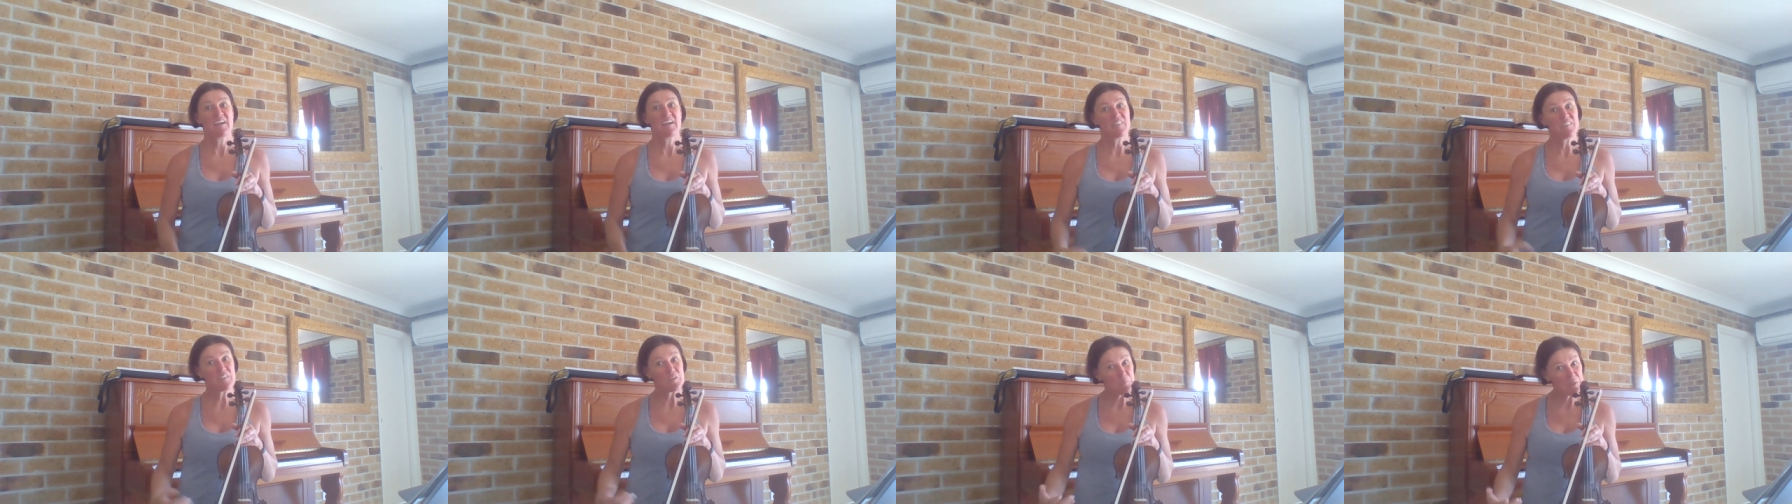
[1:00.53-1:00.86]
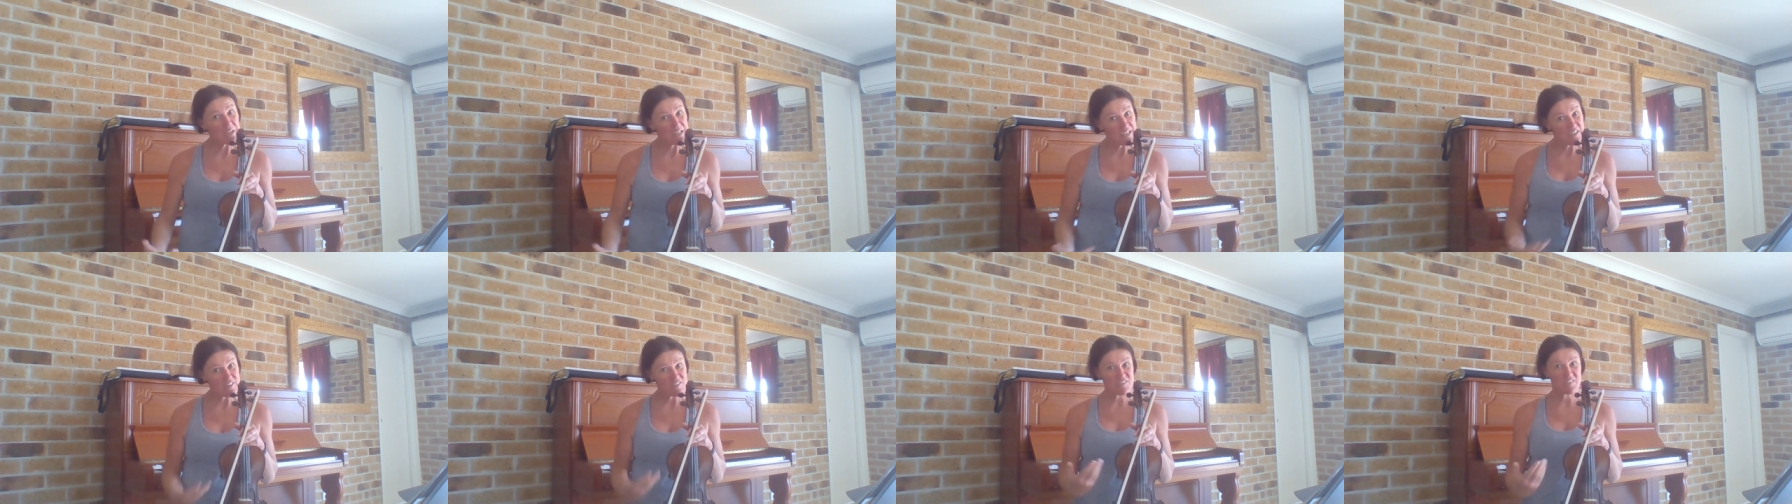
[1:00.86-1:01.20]
And then
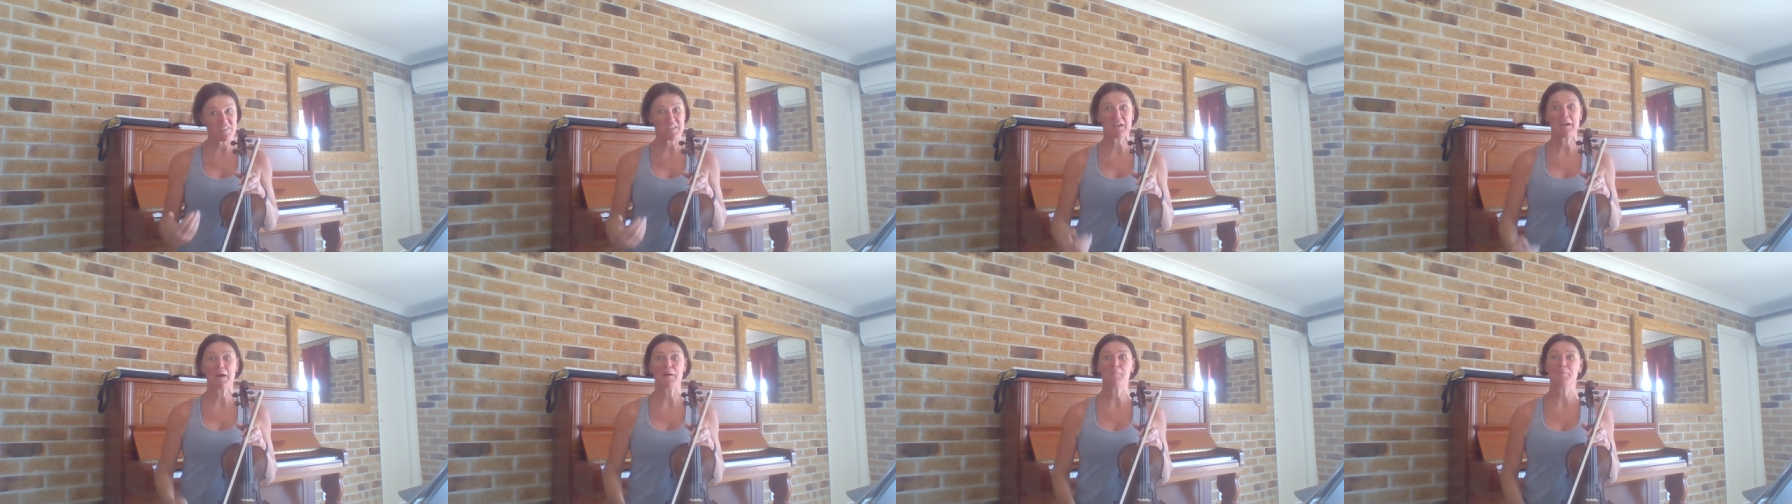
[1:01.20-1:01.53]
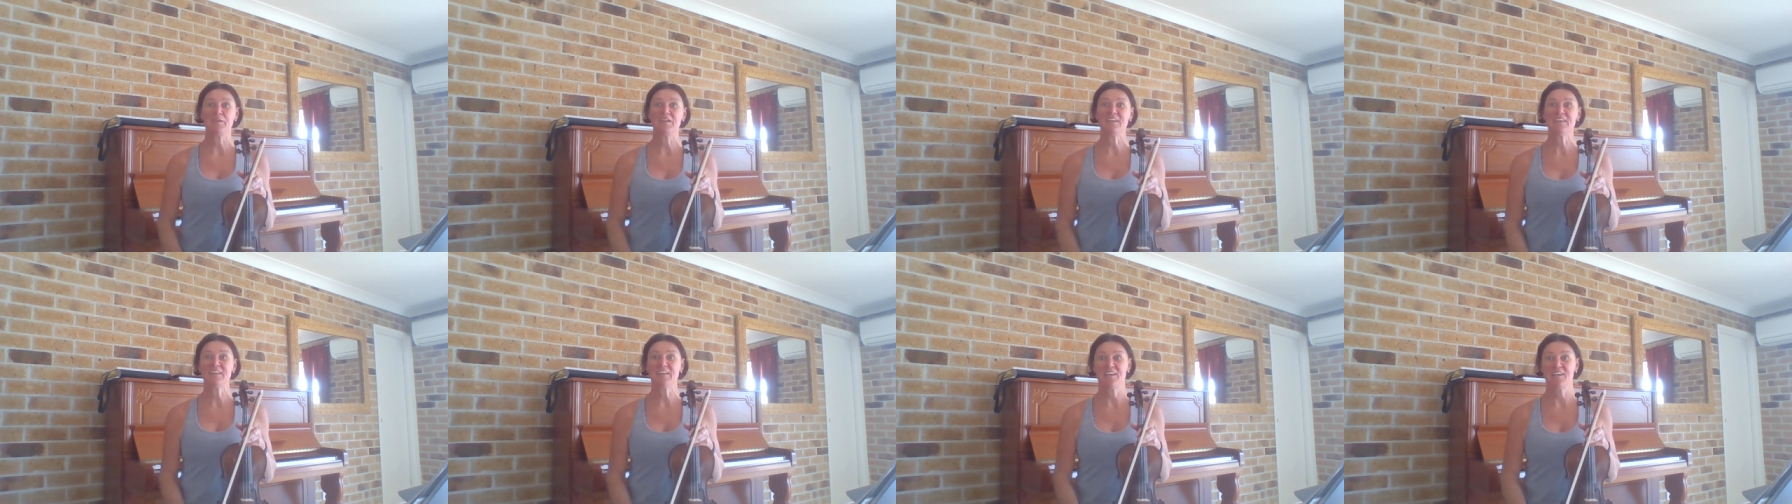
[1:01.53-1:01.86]
we need to come
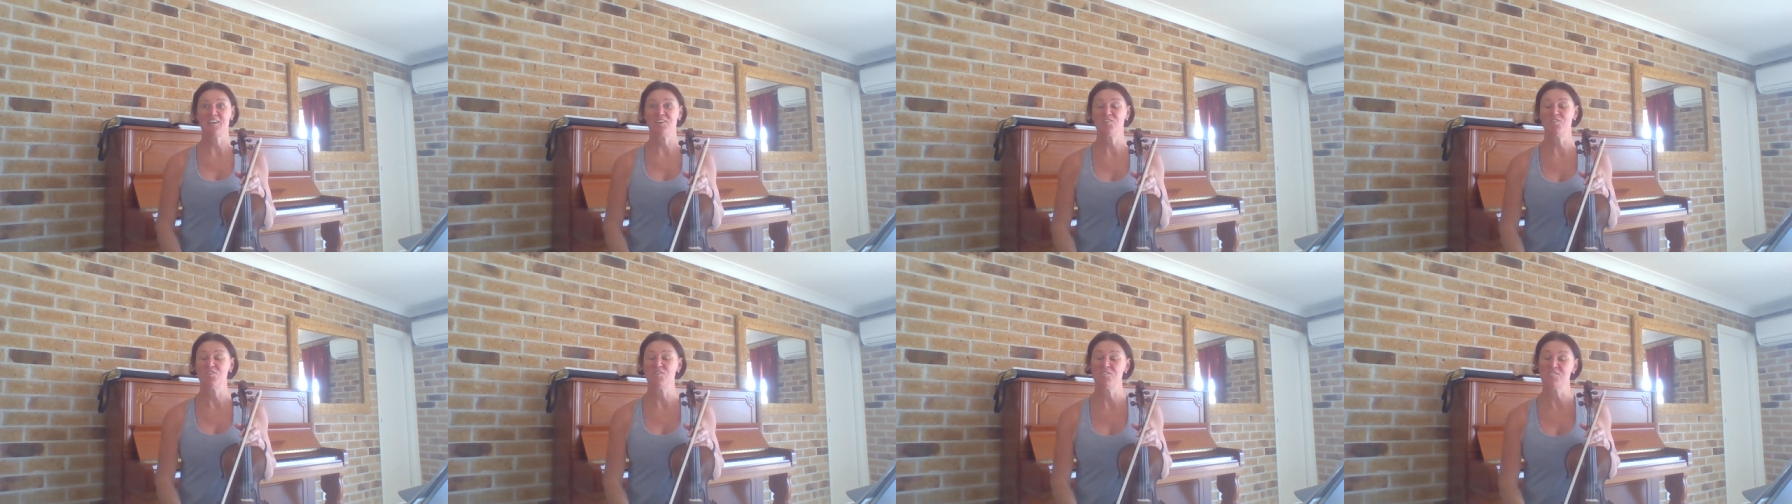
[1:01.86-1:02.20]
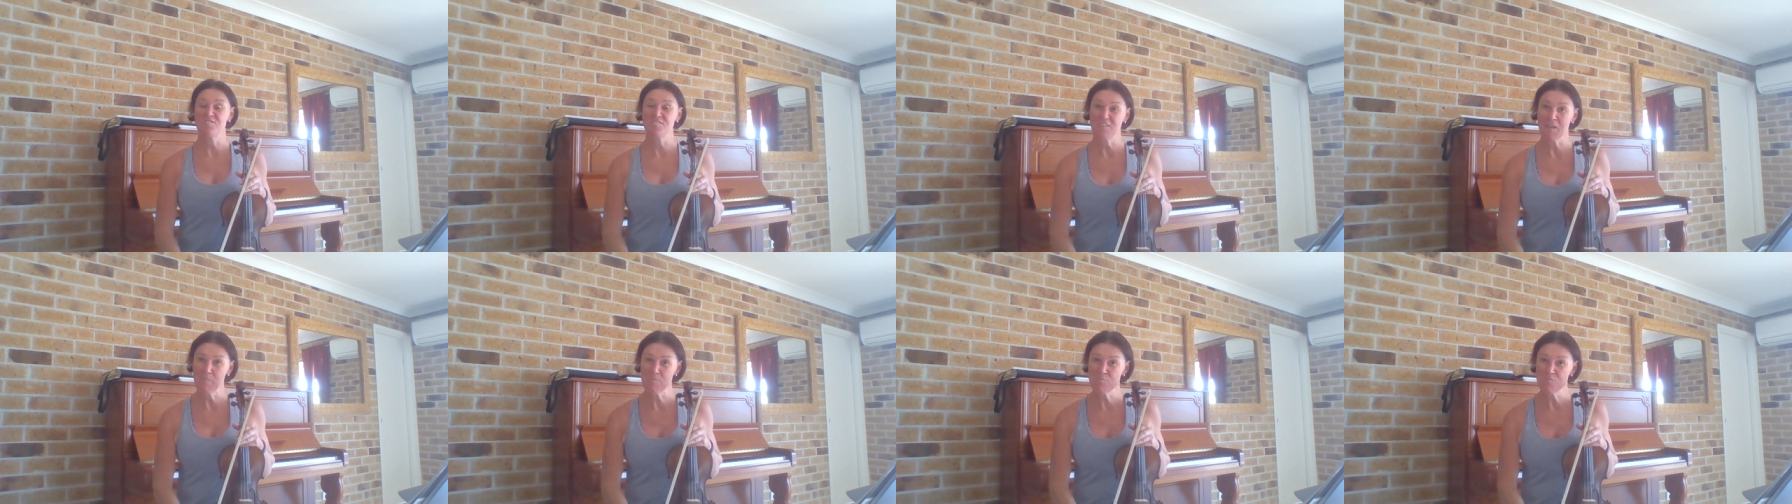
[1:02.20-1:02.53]
in again,
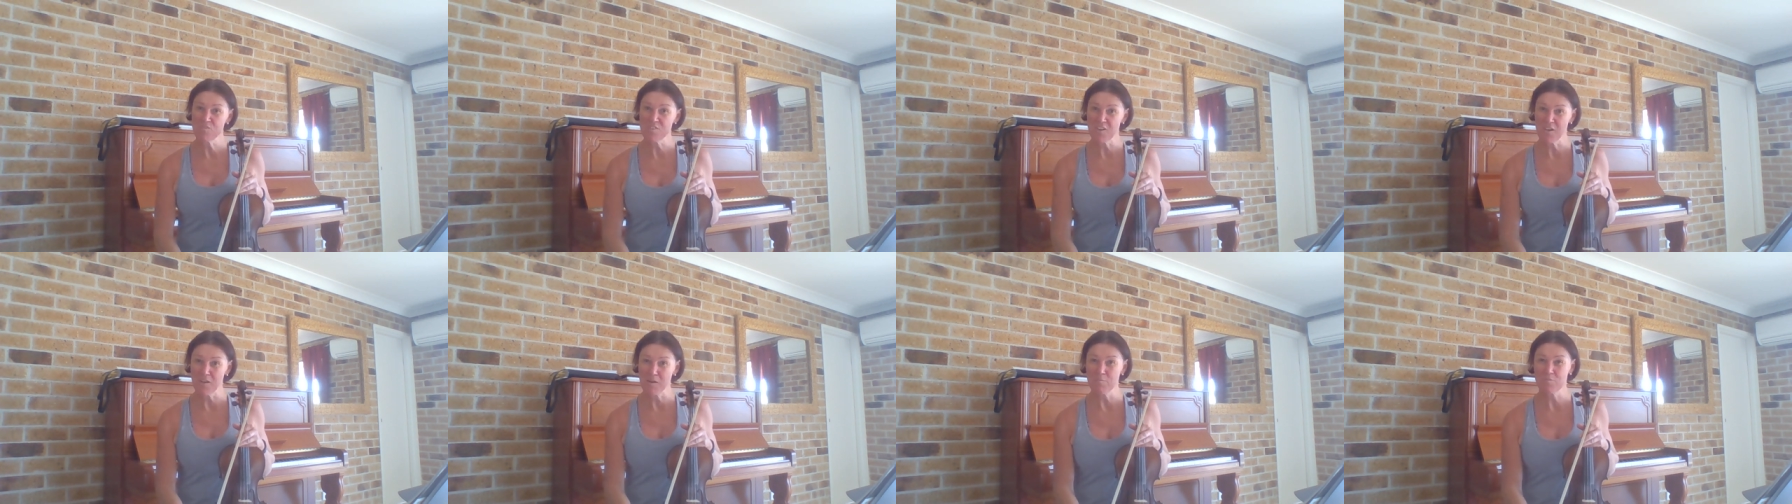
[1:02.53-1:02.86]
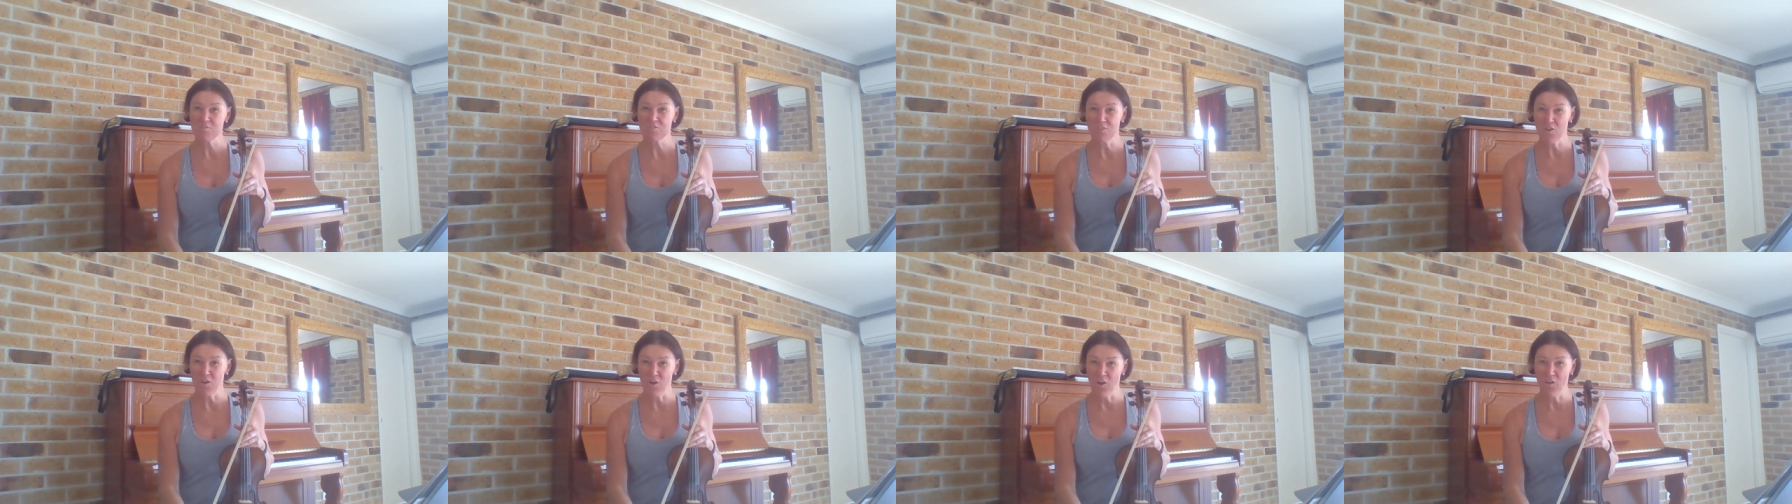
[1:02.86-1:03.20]

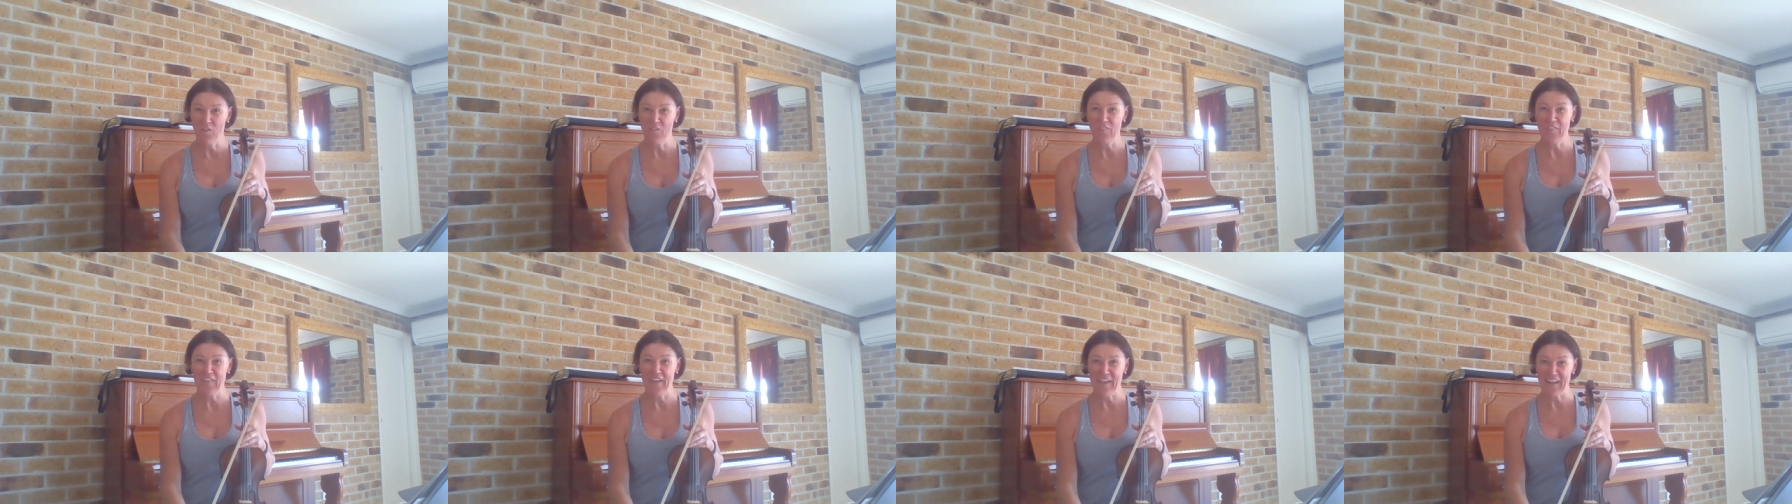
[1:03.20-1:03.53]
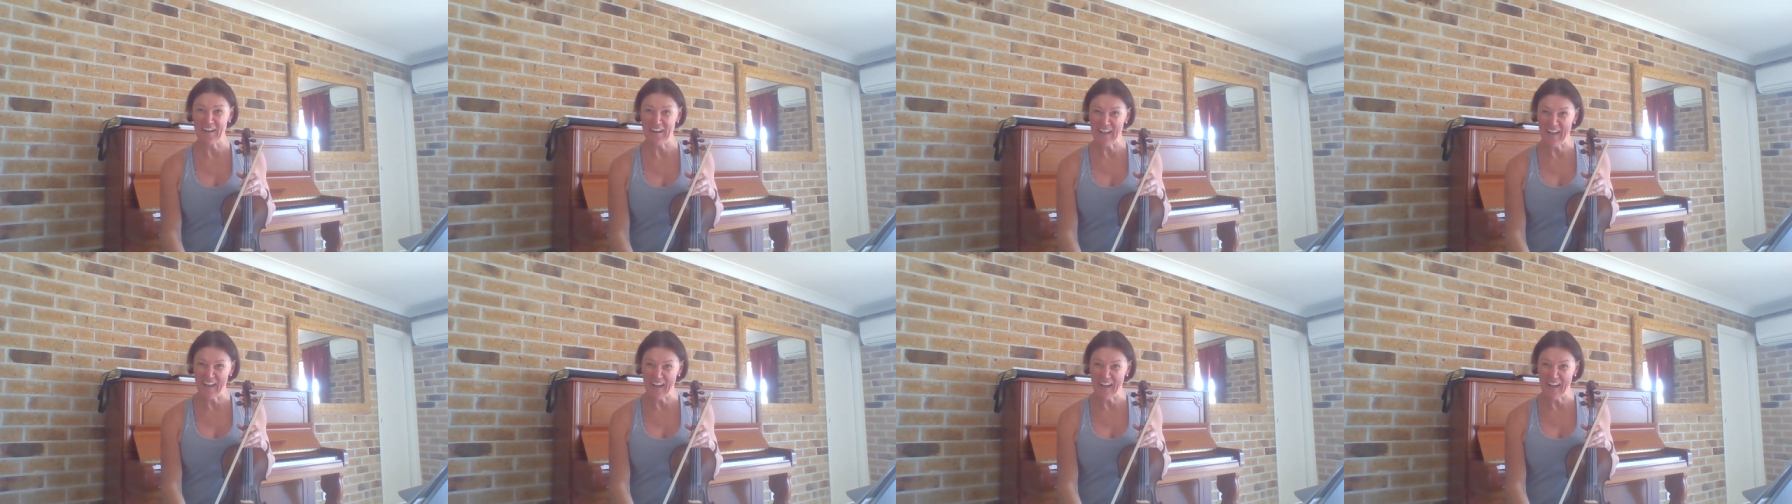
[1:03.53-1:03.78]
sometimes on that